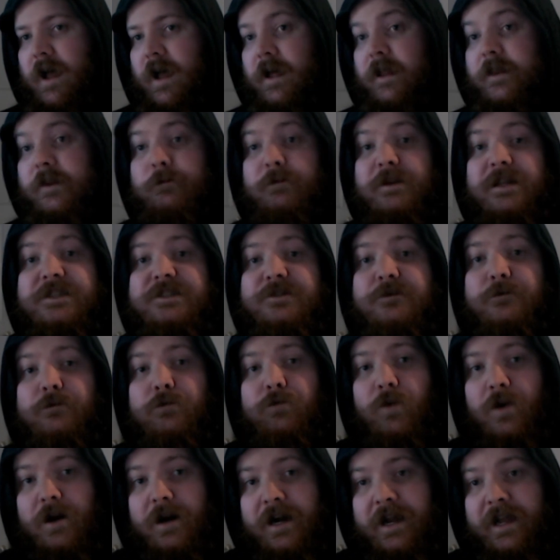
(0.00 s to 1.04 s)
The reason
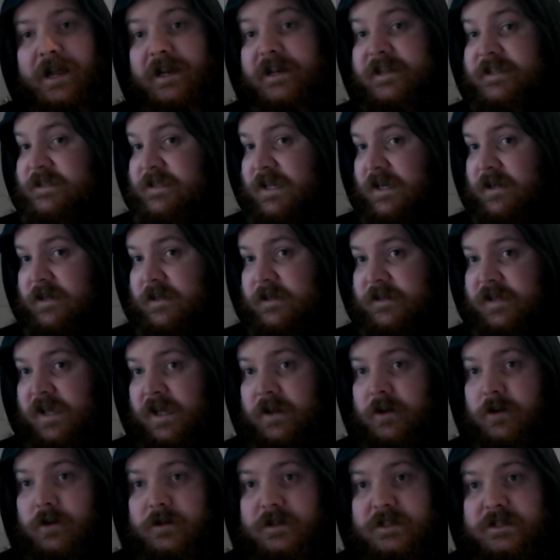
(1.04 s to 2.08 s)
why I decided to
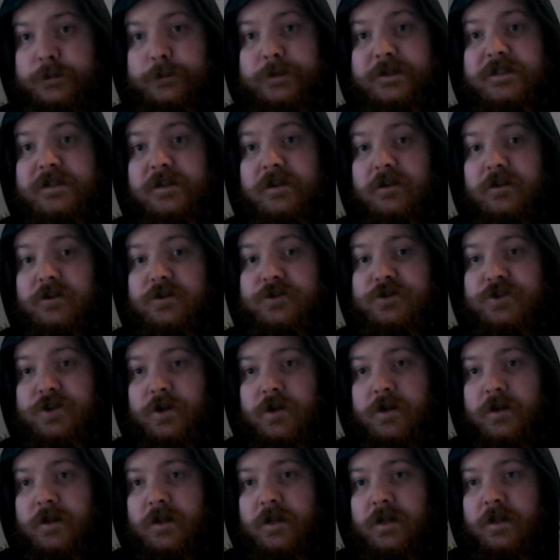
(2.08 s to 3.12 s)
take on this particular
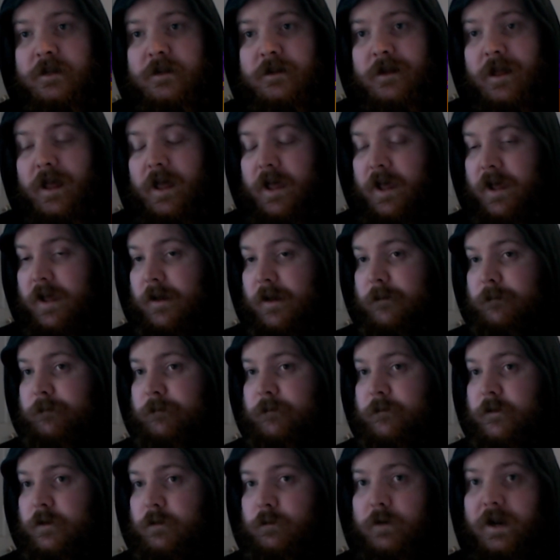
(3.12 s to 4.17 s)
journey,
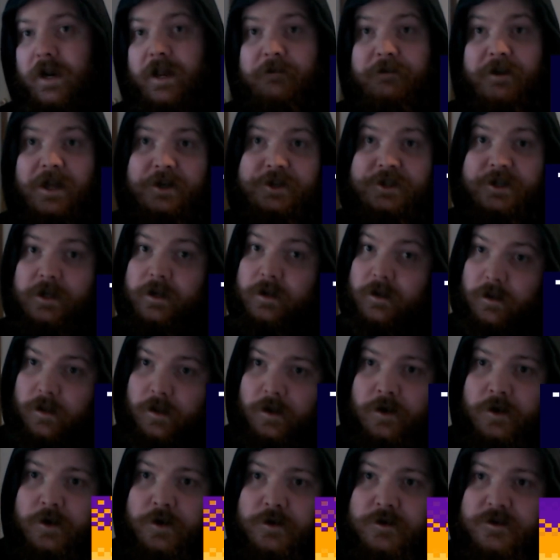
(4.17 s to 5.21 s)
what I've actually
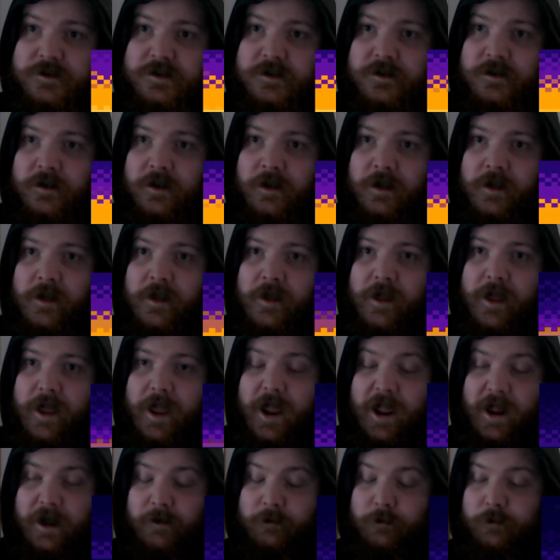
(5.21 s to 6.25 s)
learned,
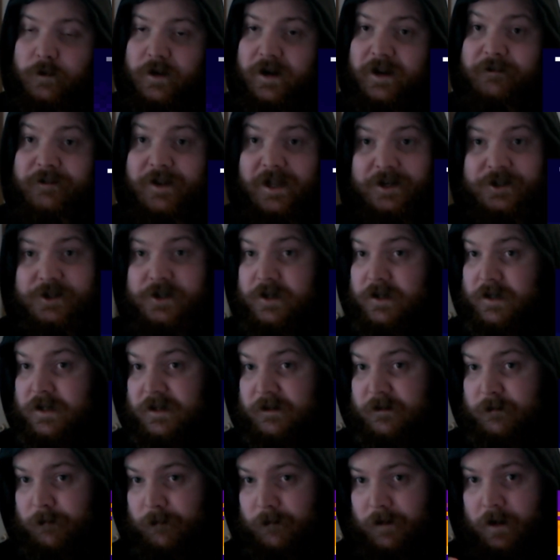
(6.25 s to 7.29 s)
and what
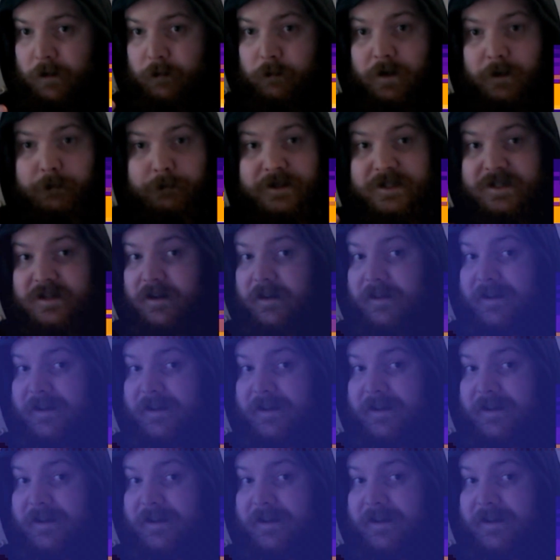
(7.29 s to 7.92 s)
particular